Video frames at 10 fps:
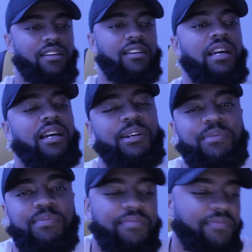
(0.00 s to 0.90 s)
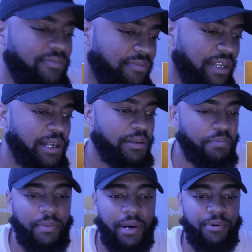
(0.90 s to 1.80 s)
Damn,
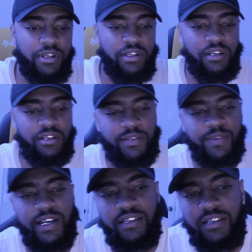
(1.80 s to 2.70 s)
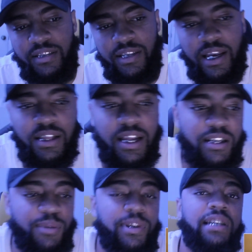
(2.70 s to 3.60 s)
put my pussy on his face, he say he
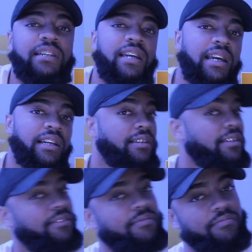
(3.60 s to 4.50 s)
like the way it tastes.